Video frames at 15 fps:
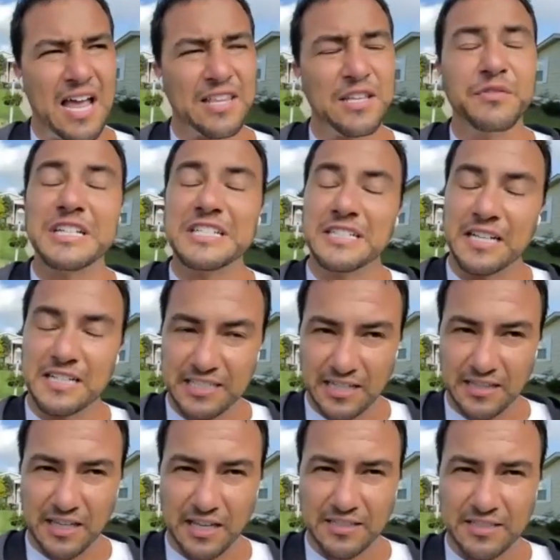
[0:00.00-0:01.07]
And the reason I
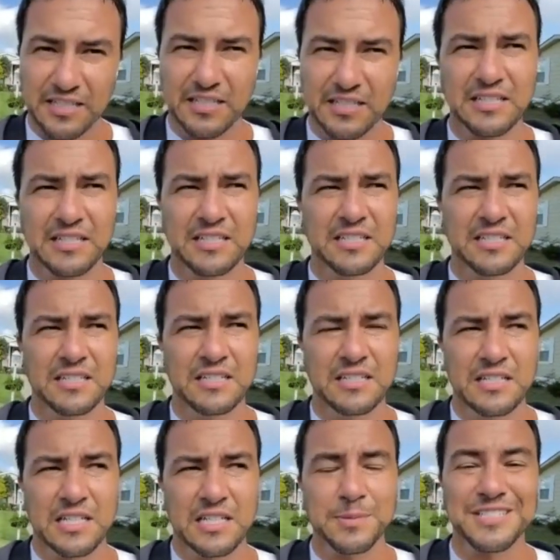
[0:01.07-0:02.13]
say that,
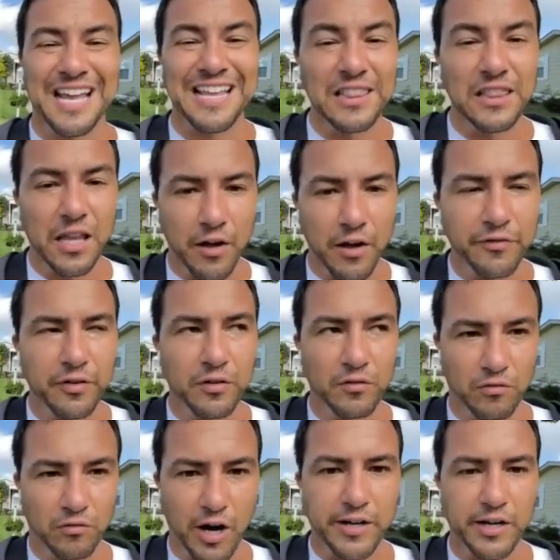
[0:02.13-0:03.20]
because I love
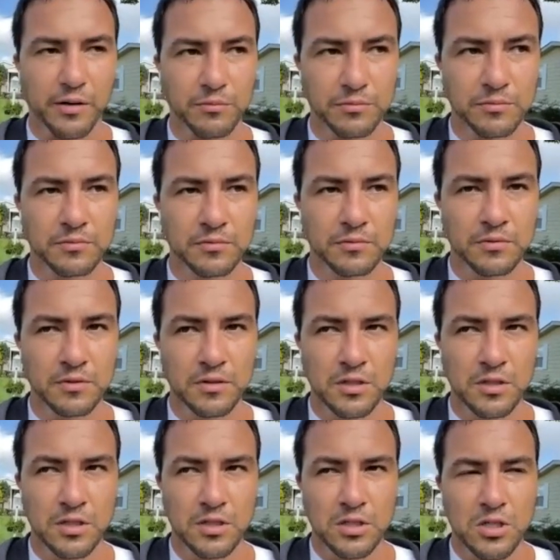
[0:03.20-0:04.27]
Rhino.
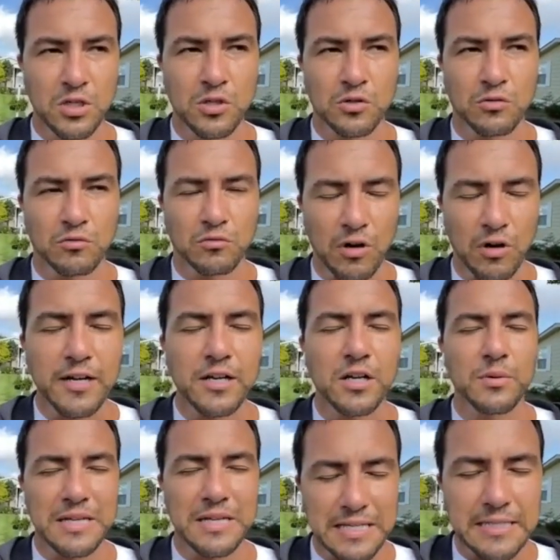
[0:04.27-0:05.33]

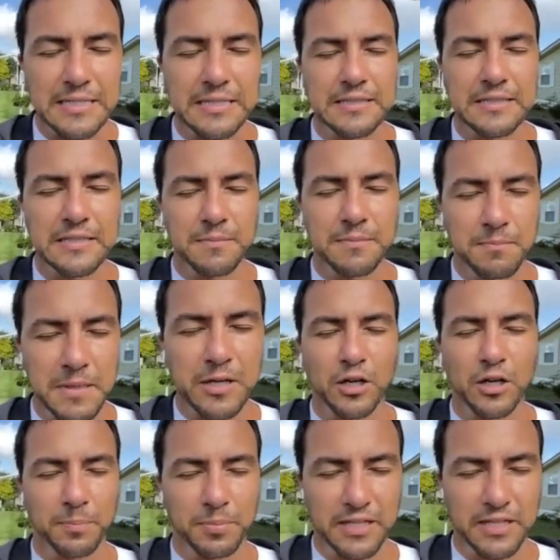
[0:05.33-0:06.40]
Rhino is me
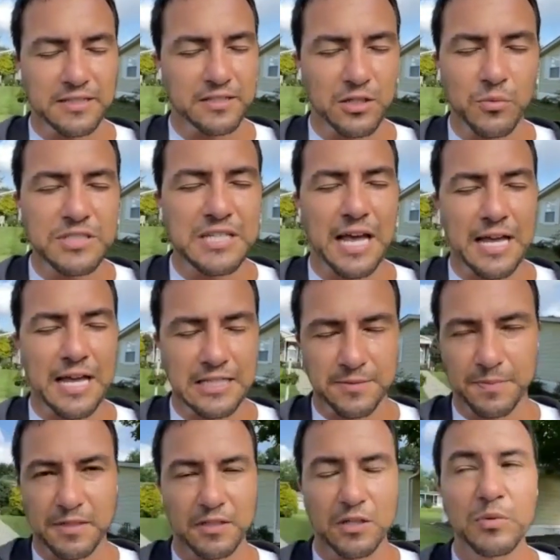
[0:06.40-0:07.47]
on a plate. It always has
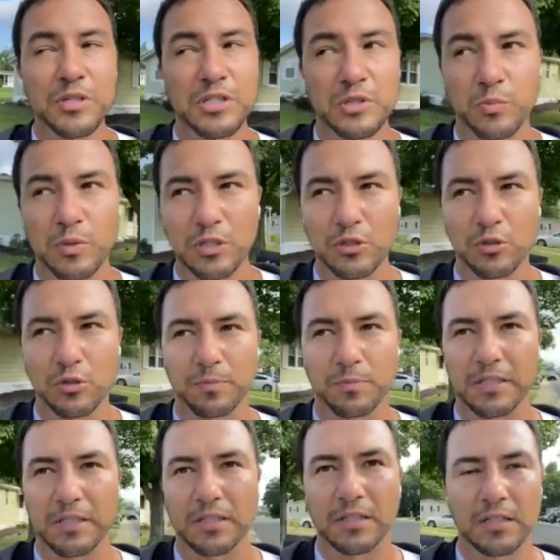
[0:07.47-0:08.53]
been. It always will be.
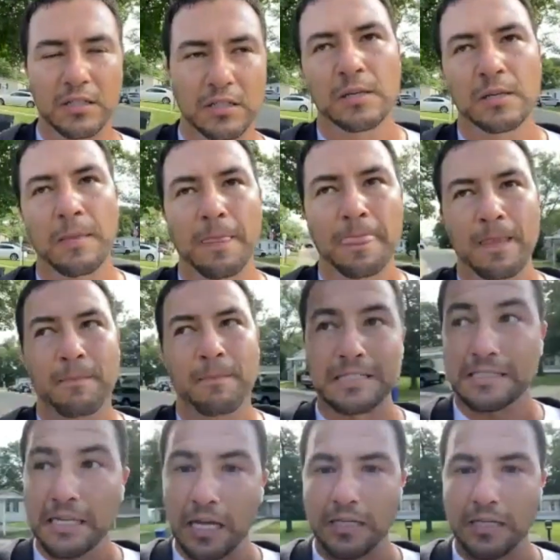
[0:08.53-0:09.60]
My
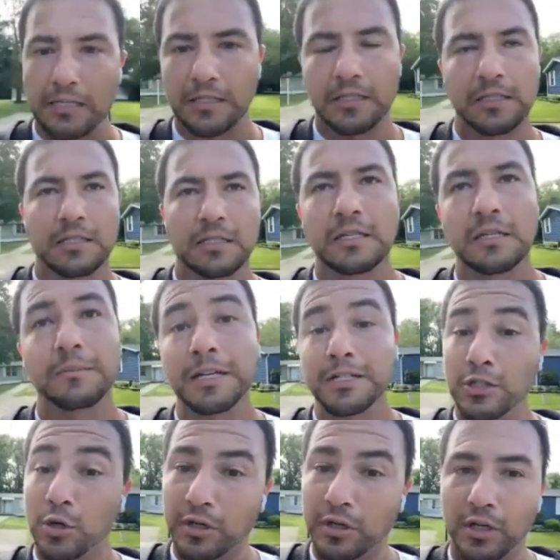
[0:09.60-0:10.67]
son, my
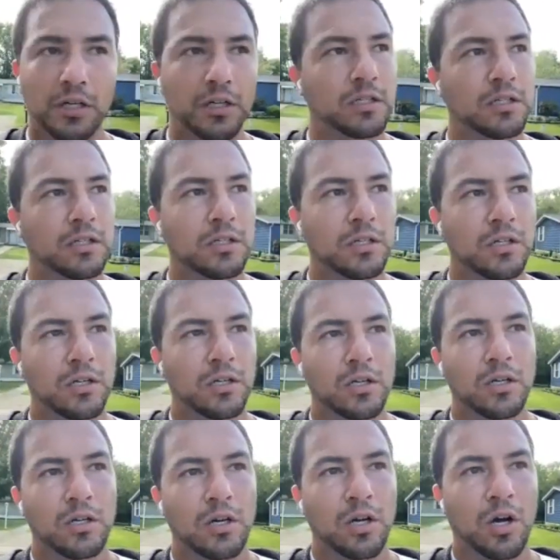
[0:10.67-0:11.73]
daughter,
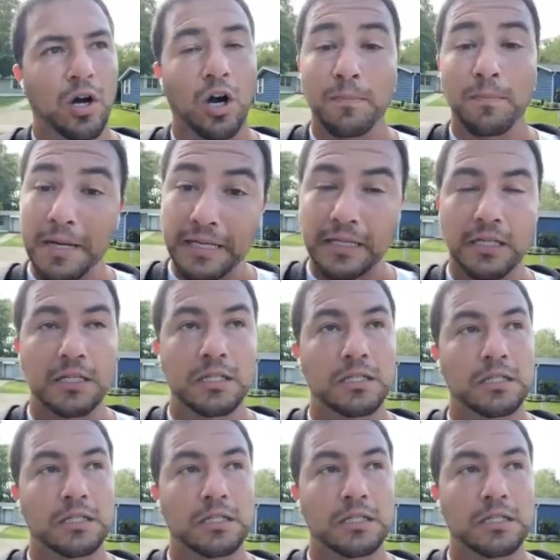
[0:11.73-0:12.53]
are me.